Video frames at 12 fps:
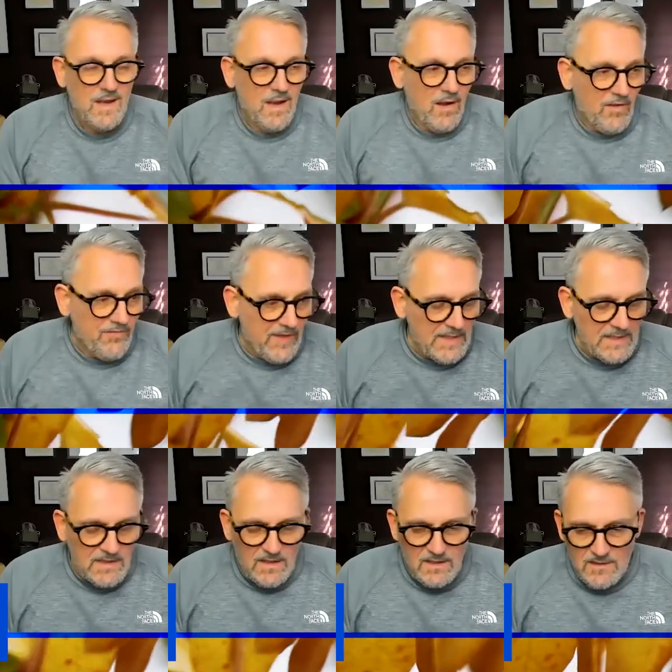I
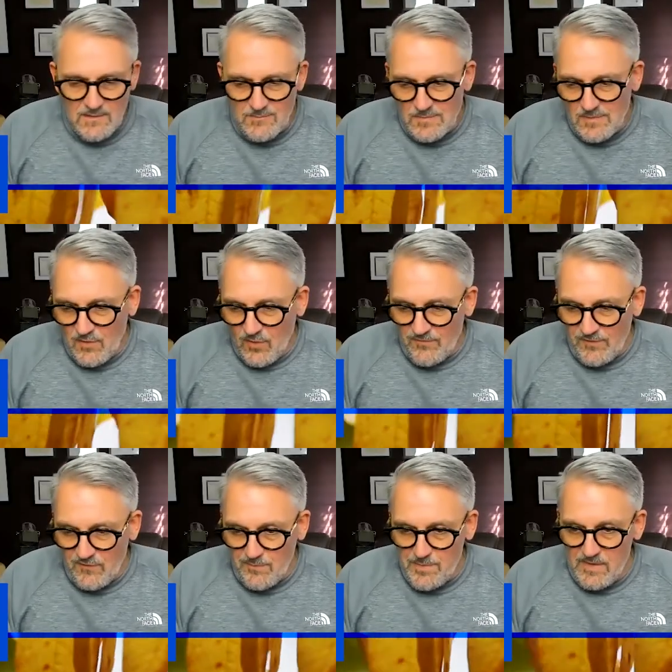think life
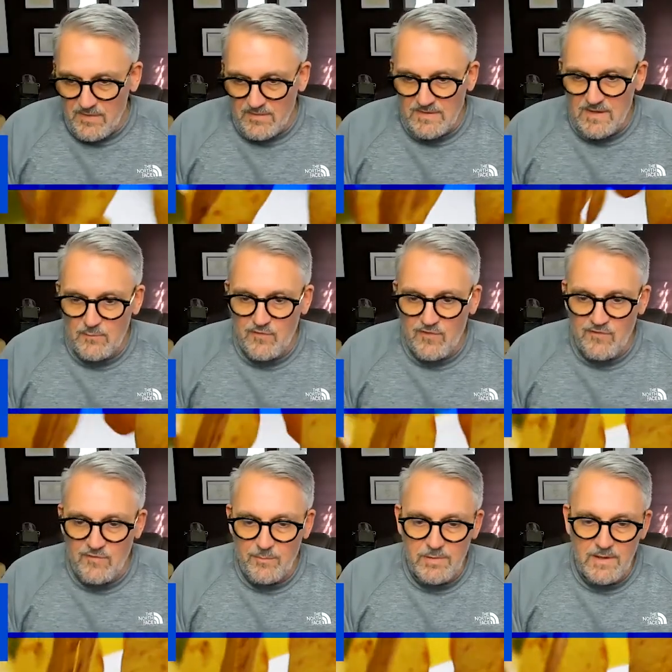experience comes
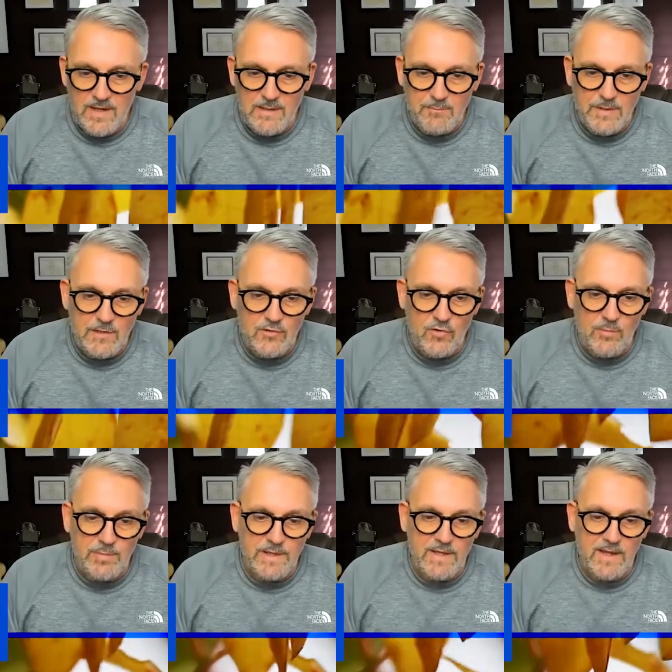into play, but you've got
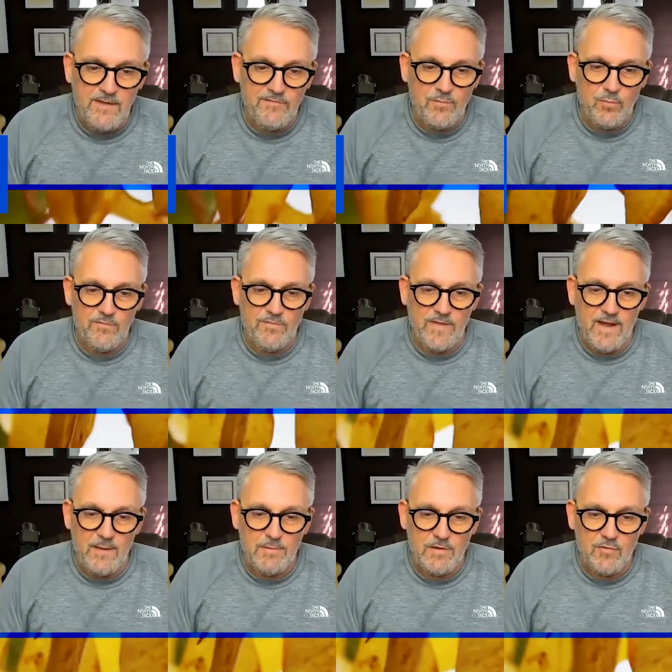to be careful with
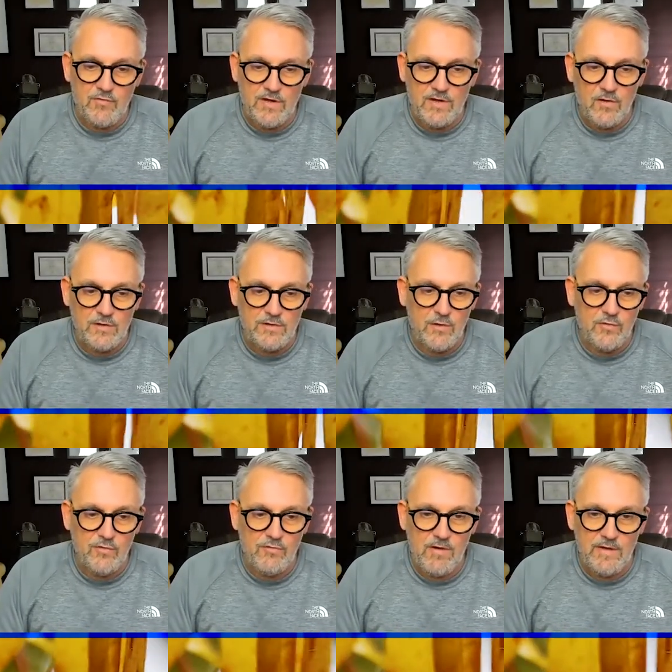that because you can't
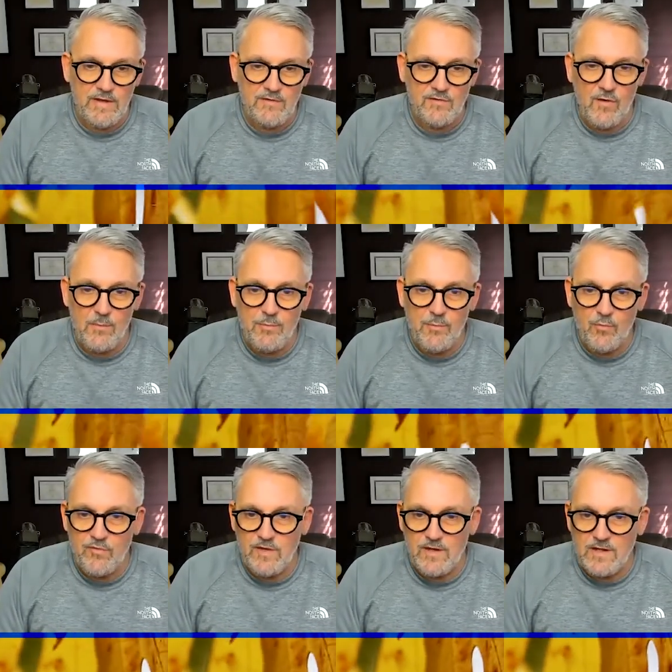use your own
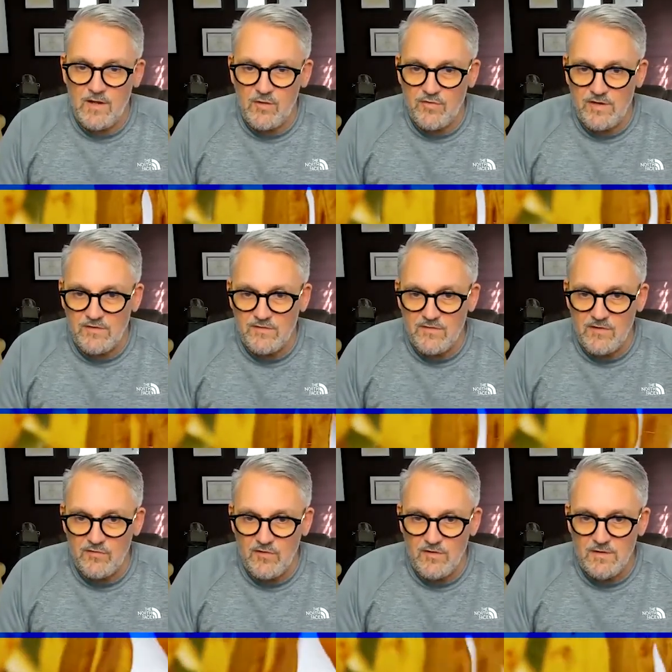examples in a coaching
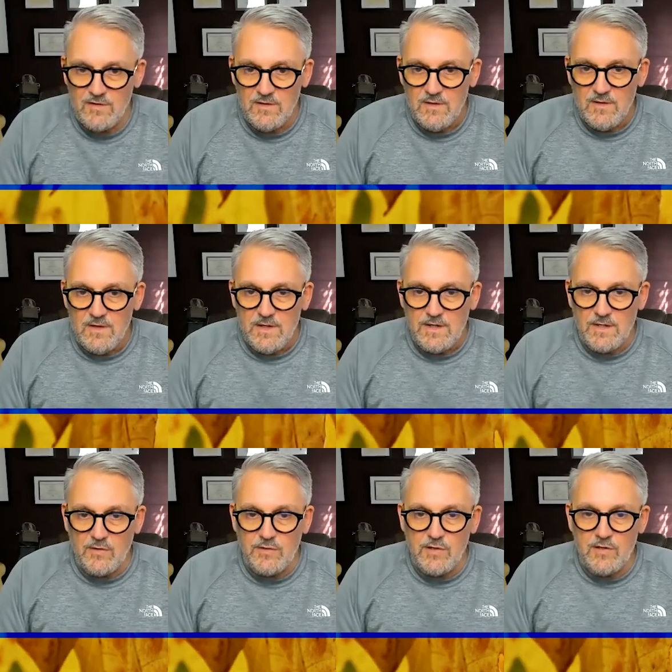session. You
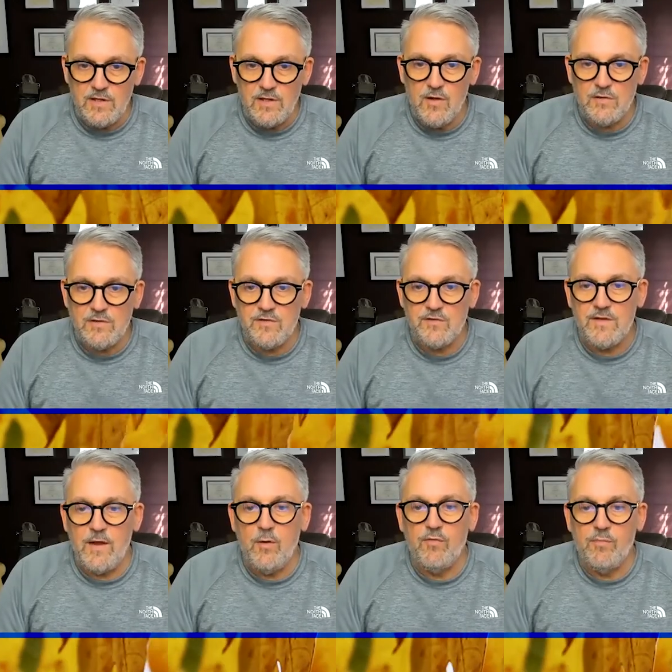know, you can learn
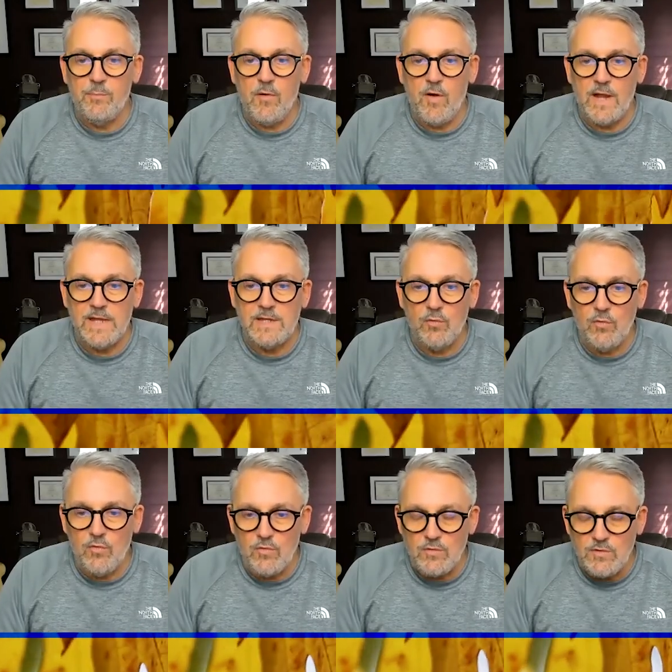yourself by
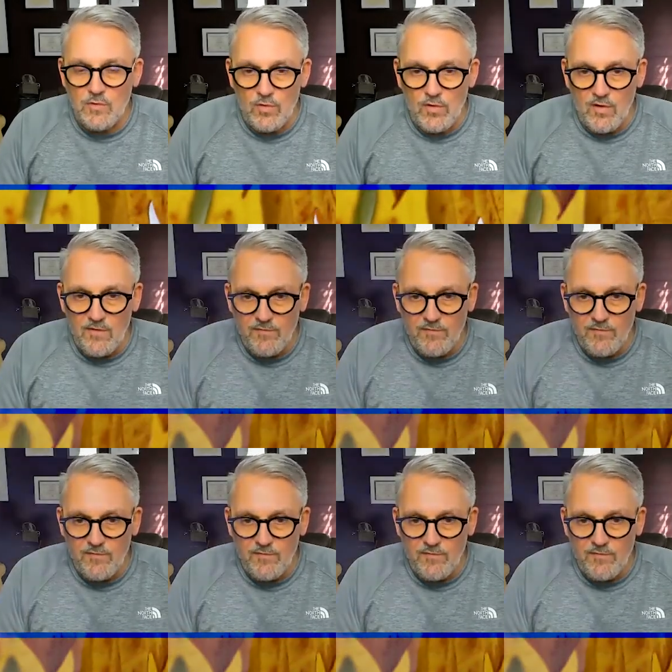your life